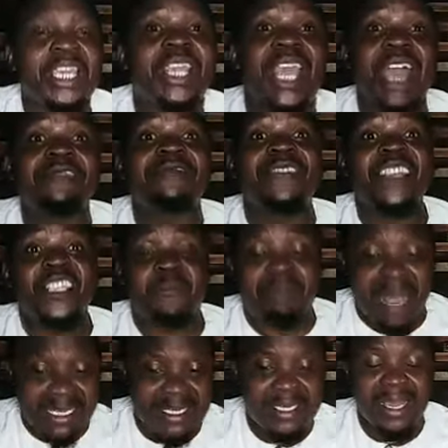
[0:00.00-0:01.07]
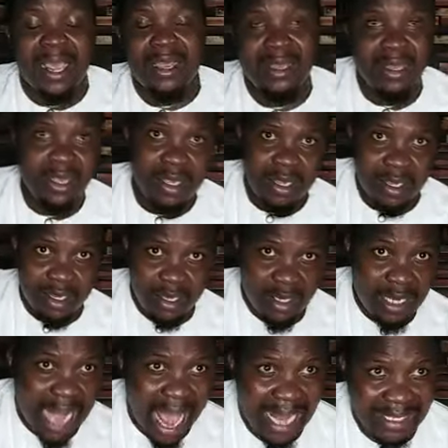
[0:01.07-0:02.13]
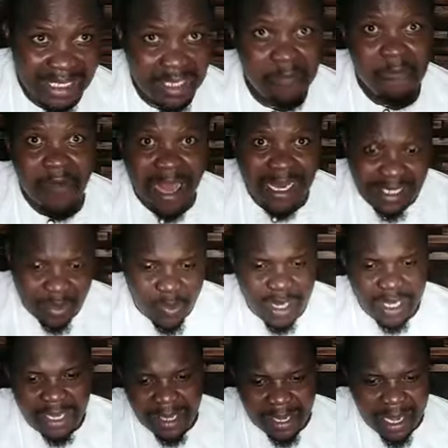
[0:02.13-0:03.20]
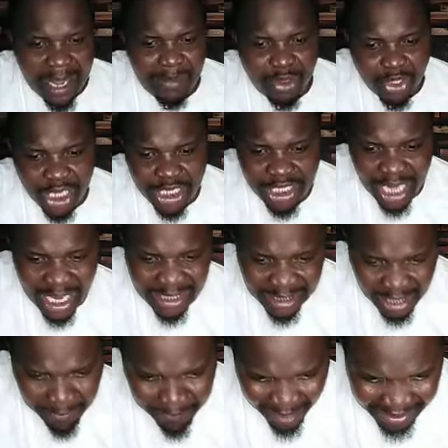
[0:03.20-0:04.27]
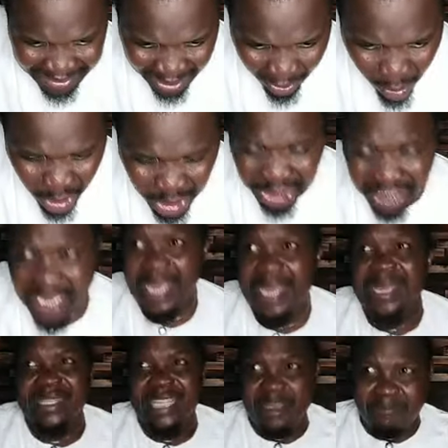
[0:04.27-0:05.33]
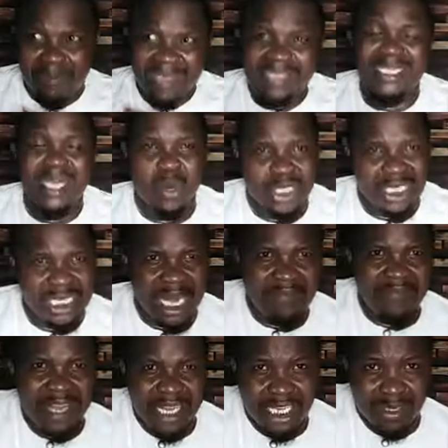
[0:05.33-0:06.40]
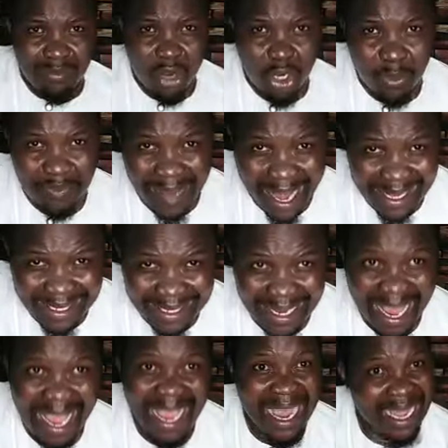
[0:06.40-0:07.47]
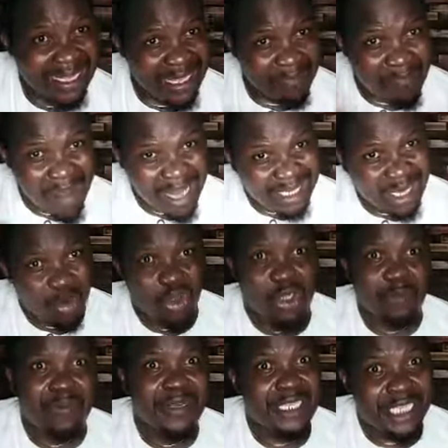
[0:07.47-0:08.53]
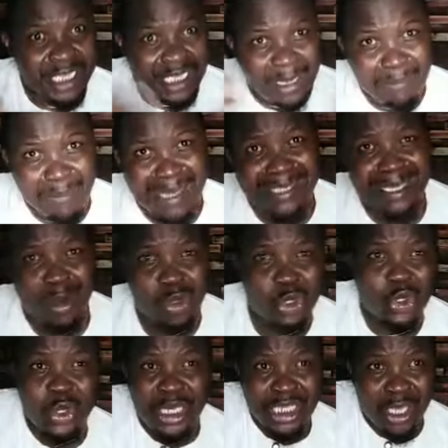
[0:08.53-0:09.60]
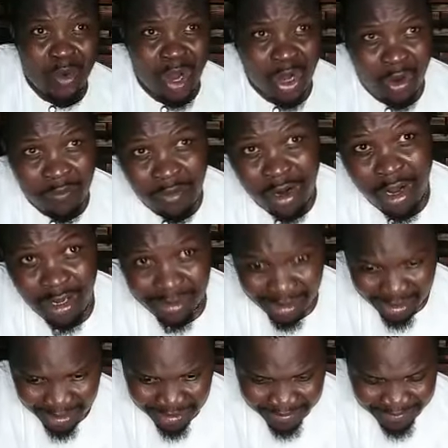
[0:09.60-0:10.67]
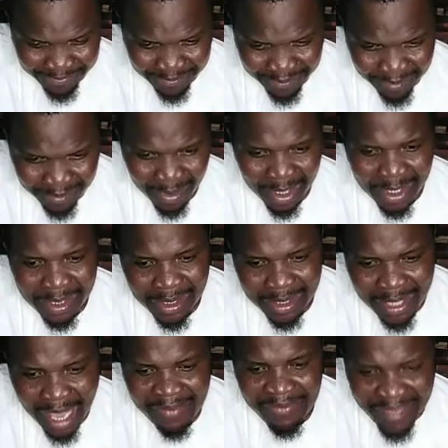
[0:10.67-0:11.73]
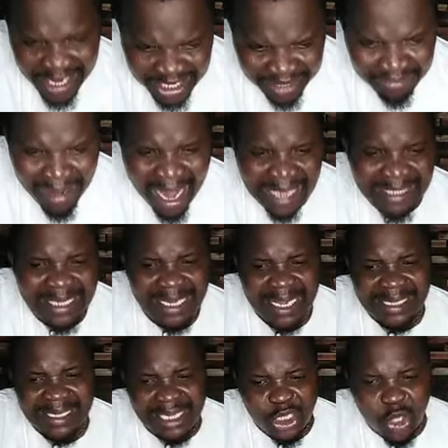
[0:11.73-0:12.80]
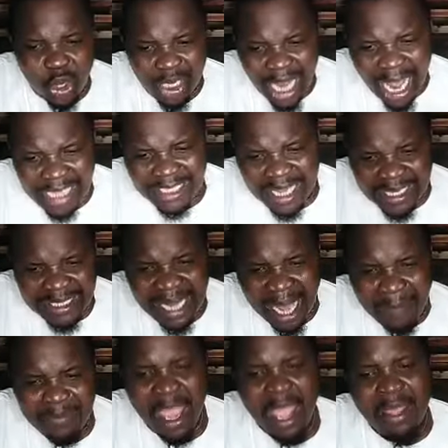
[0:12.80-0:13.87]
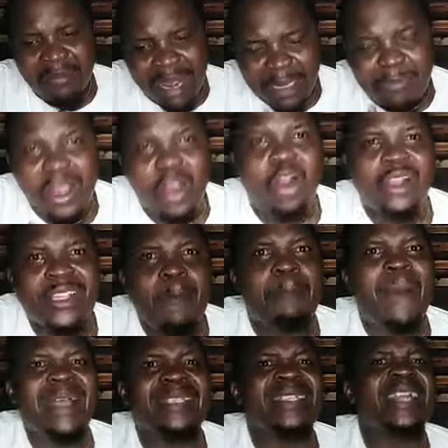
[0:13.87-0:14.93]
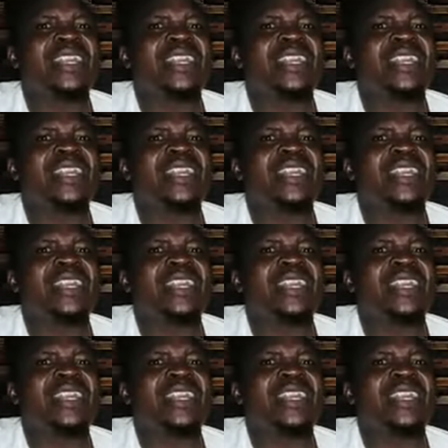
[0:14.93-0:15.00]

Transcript: gave this pastor land. In fact, when he came to the church, the pastor was the pastor was in a very small place and the pastor was preaching, the pastor was doing the work of God. Then this man, he had his own agenda. But because the pastor